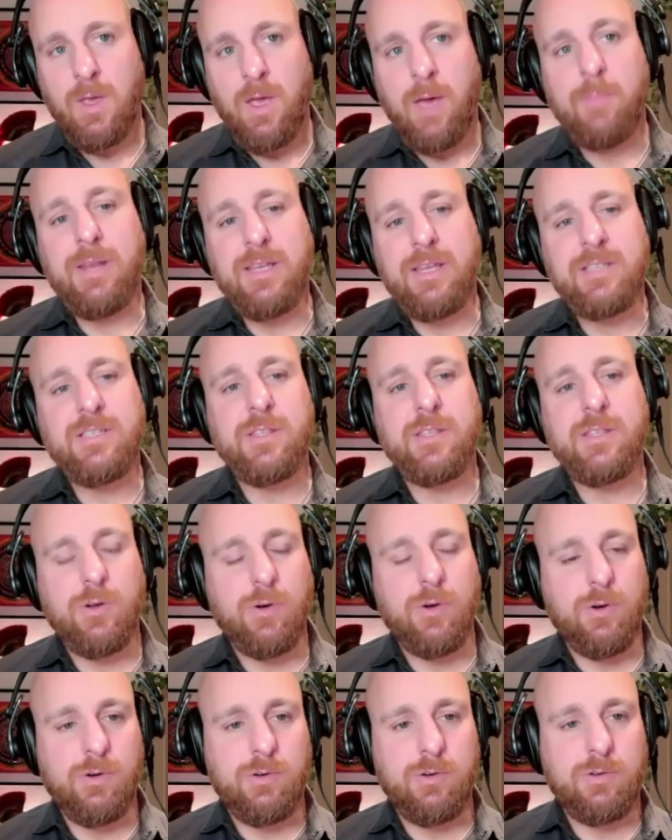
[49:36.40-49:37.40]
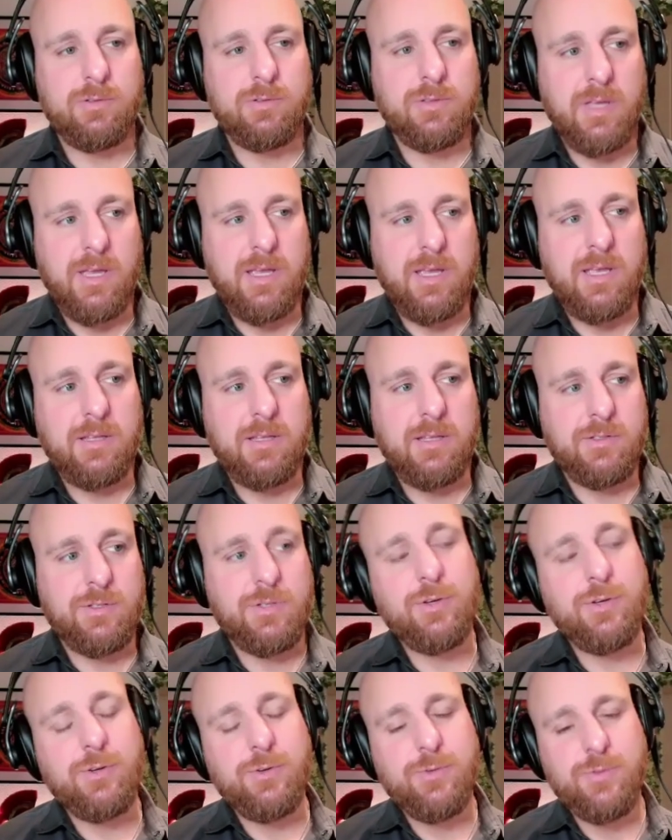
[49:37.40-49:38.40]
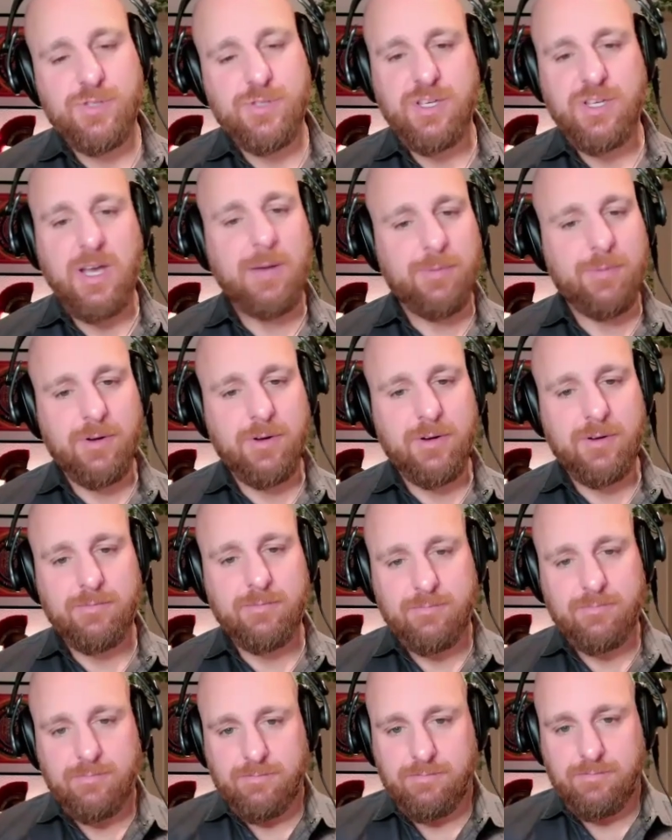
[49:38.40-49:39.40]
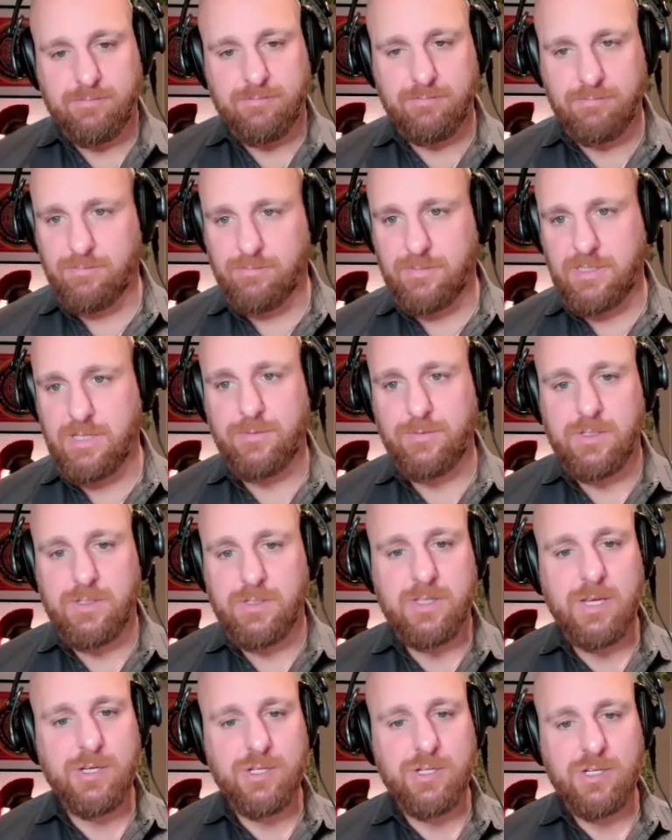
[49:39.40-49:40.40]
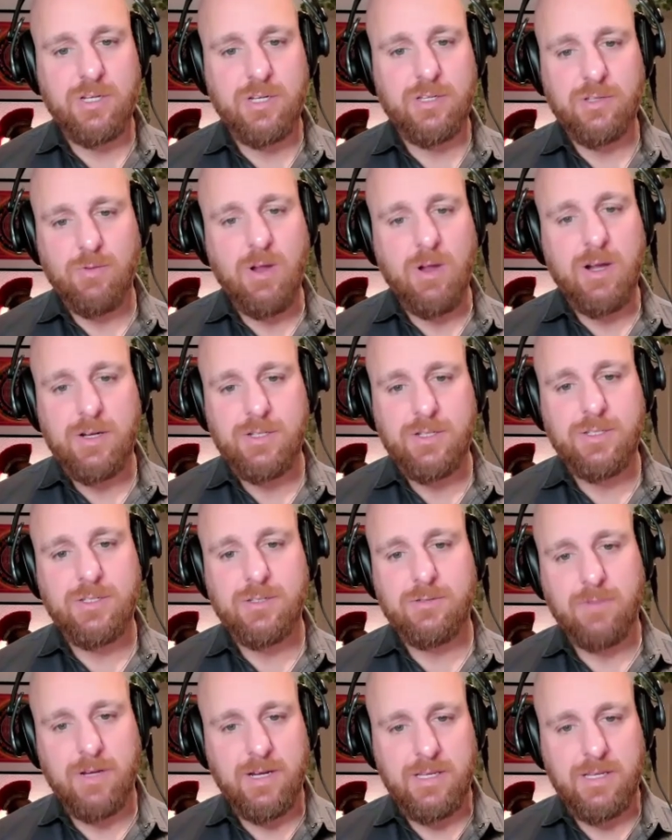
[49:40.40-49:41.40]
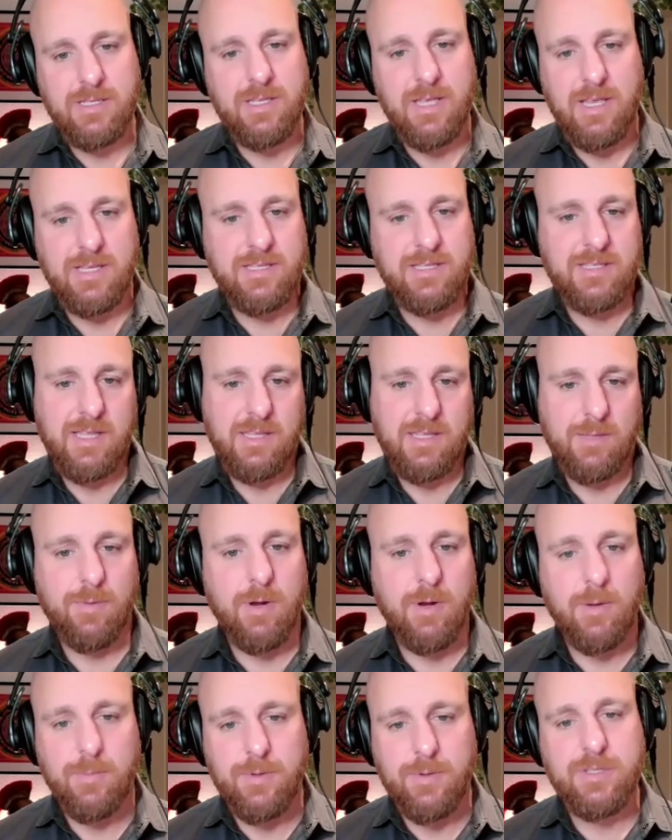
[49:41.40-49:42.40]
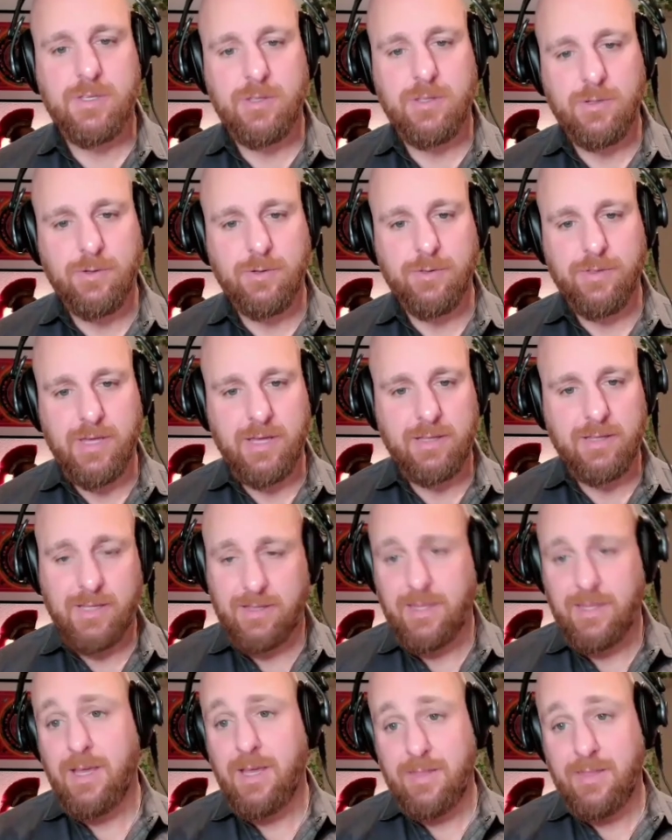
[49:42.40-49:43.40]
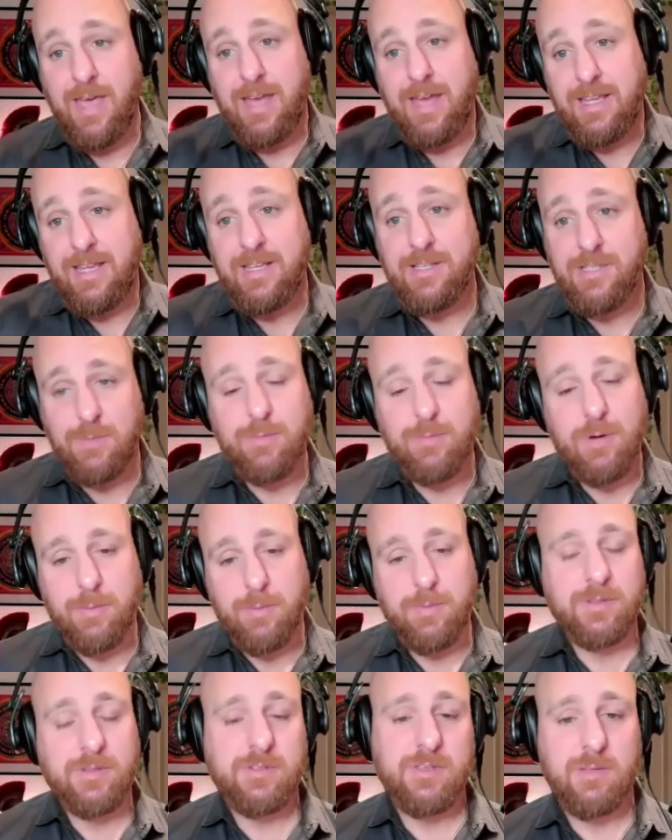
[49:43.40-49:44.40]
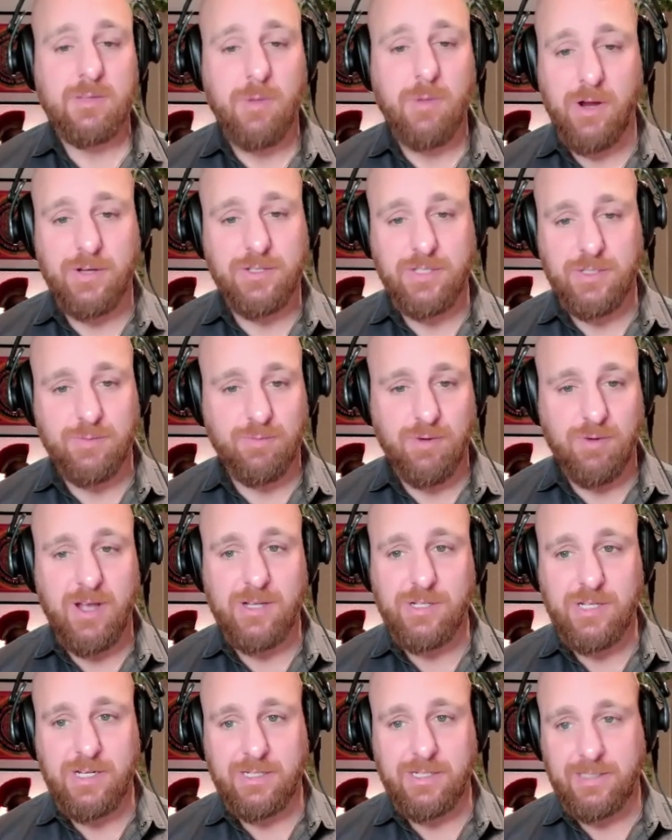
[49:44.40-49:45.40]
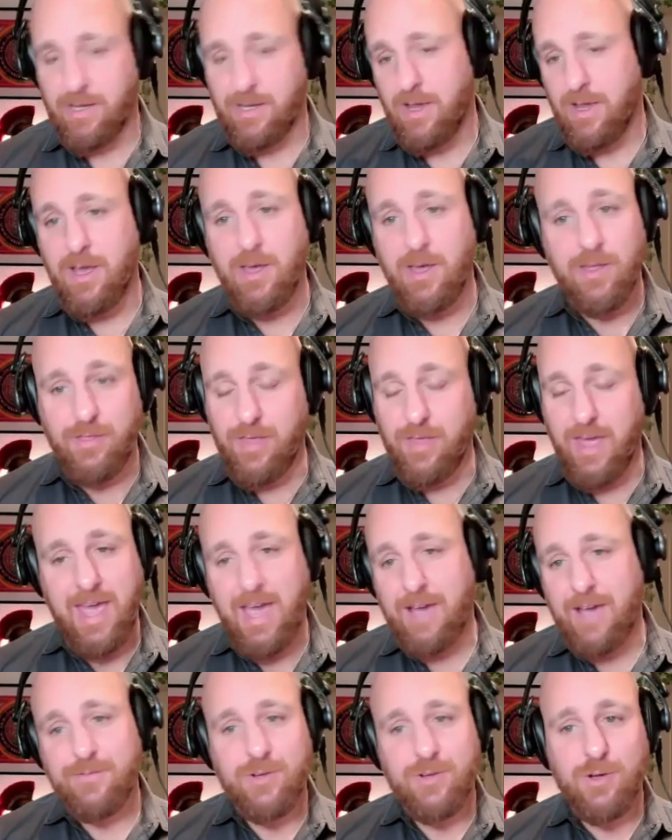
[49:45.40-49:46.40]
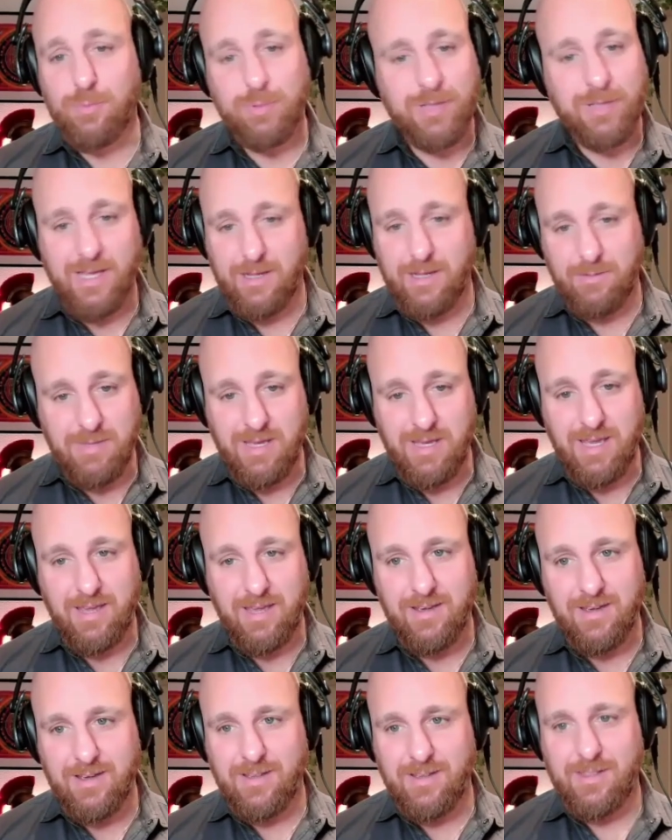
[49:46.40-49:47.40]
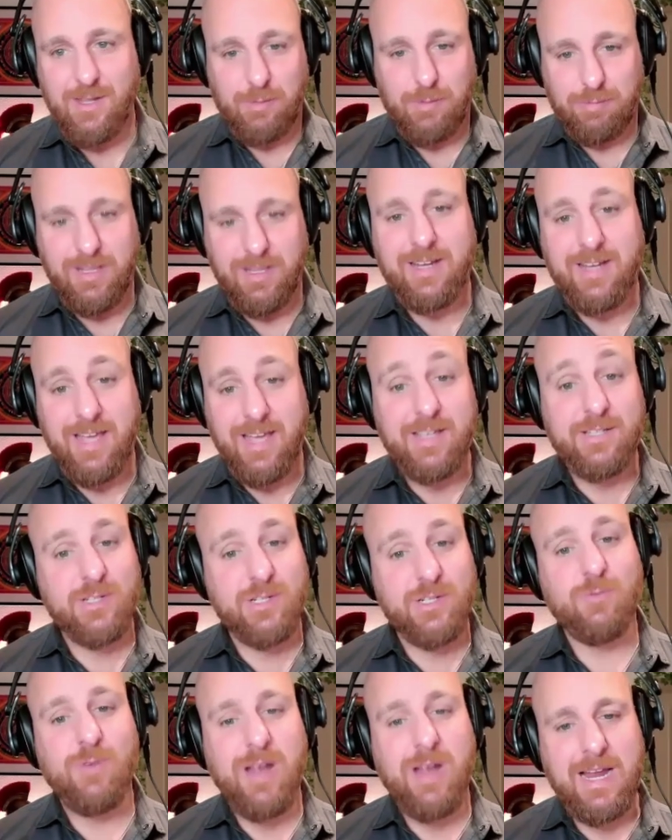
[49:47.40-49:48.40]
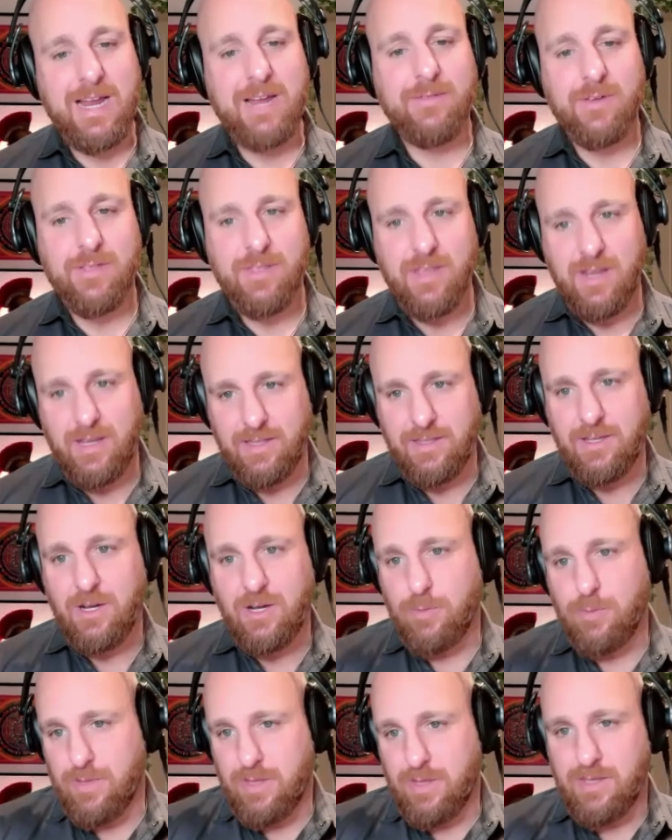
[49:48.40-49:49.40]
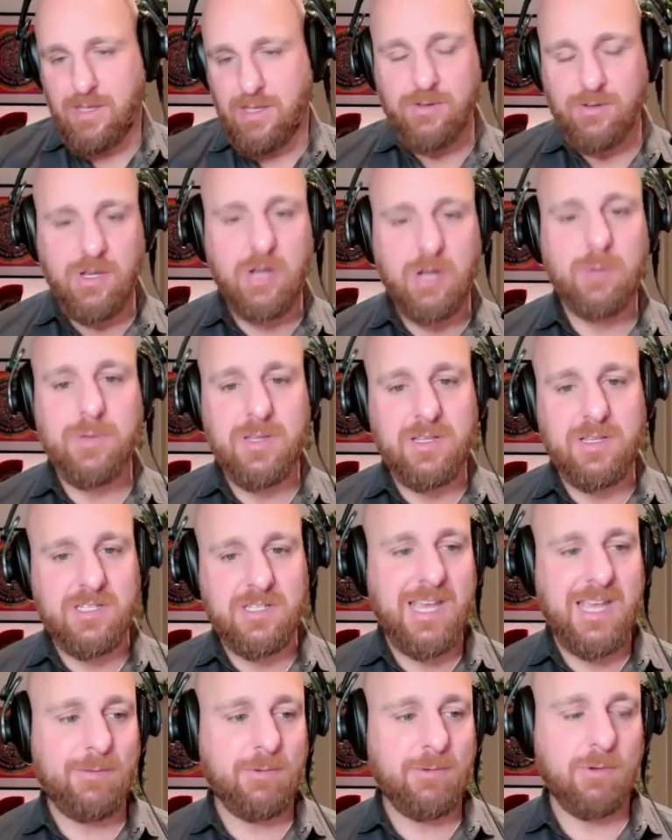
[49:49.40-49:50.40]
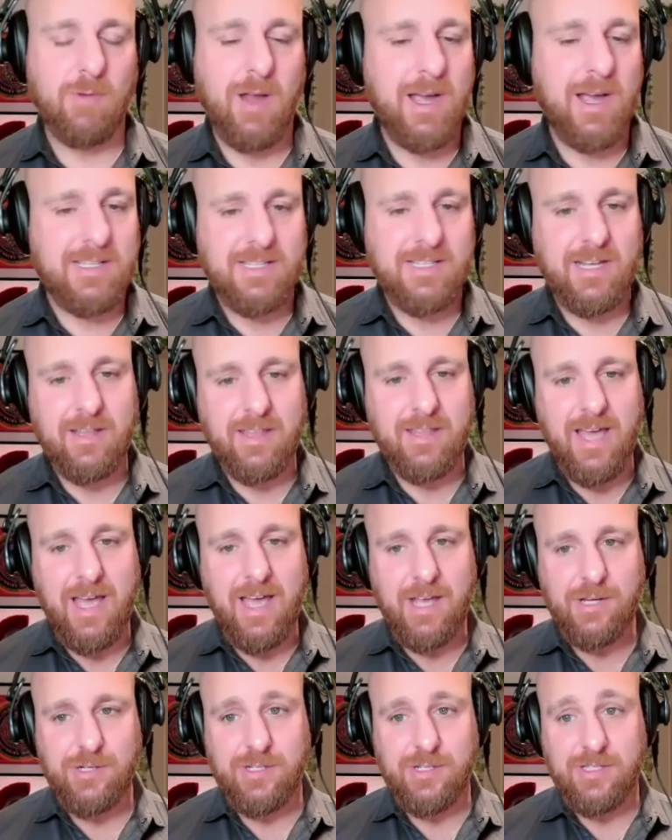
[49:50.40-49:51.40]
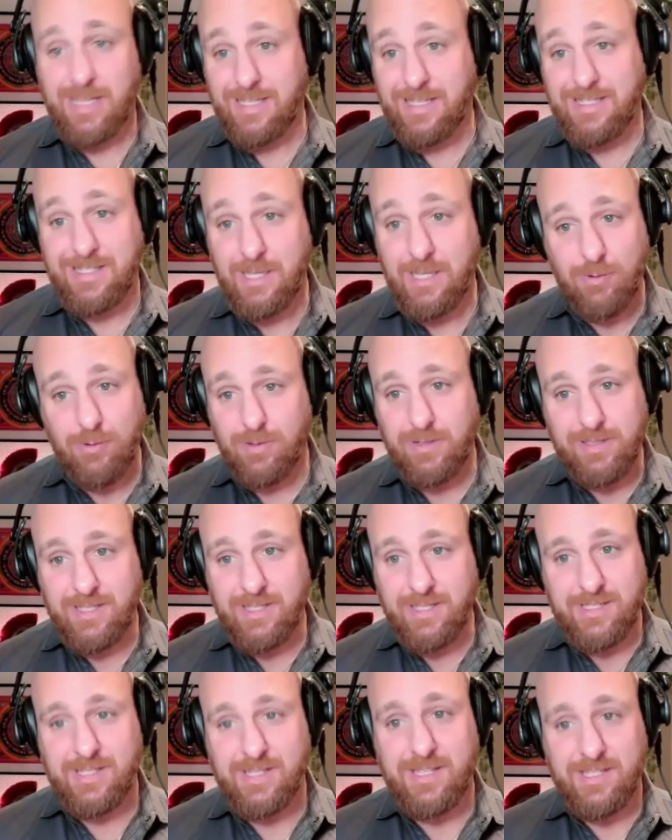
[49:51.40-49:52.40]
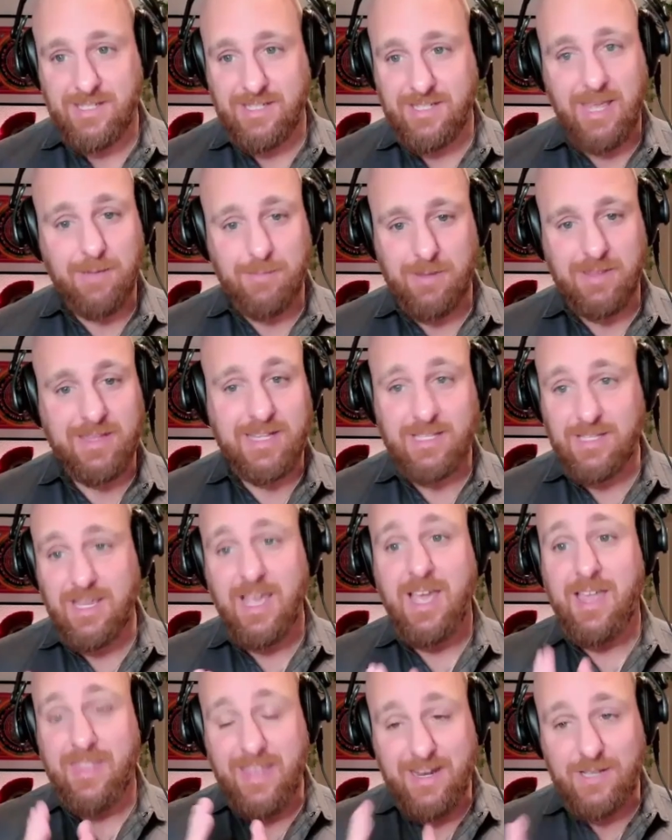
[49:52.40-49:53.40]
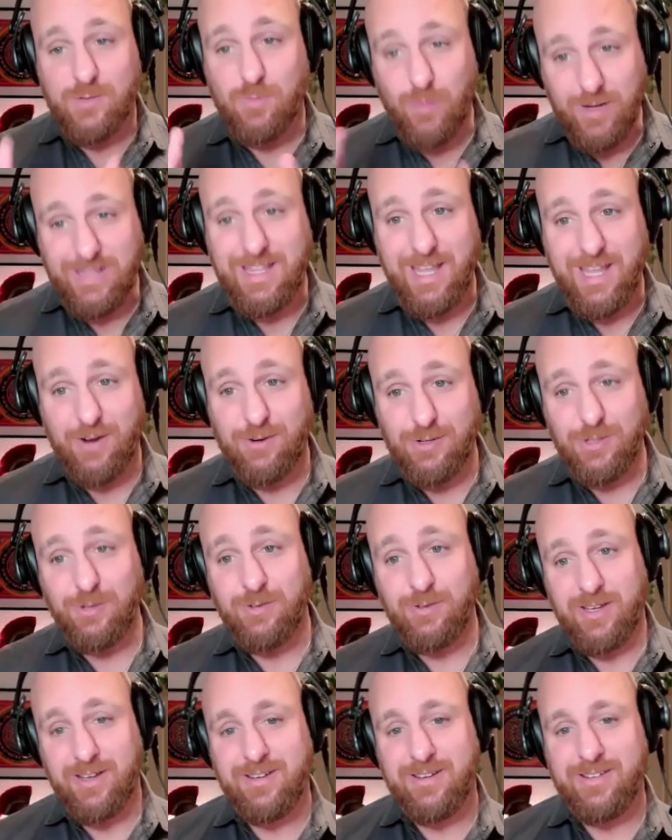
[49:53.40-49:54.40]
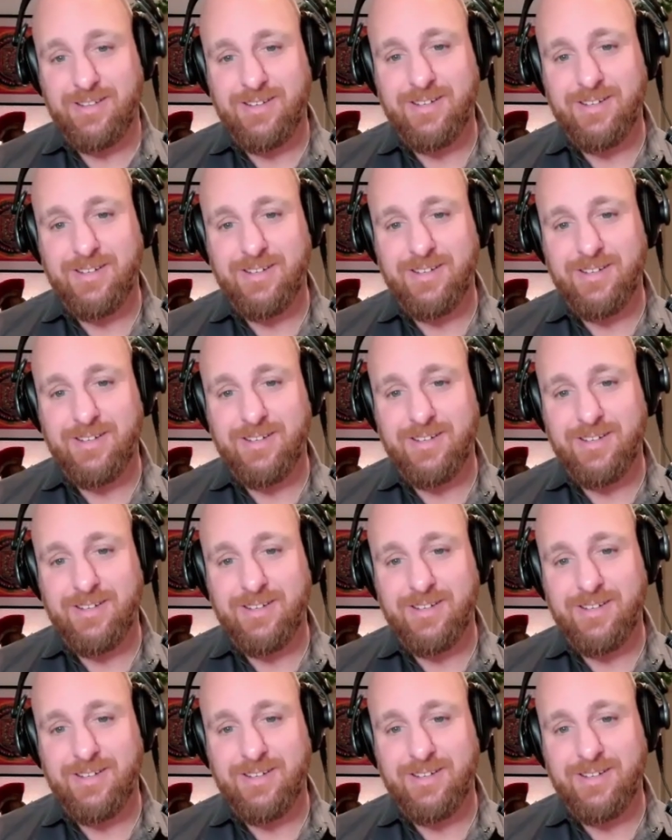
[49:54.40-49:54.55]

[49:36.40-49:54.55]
I mean, isn't the goal to scupper civilization on the rocks, right? Isn't that the purpose of the whole thing? Like, that is the purpose of the Marxist project. Like, they have no plan B. Their plan A is to wreck everything in the hope that the utopian state will rise out of the ashes. That's literally the statement. That is what they are doing.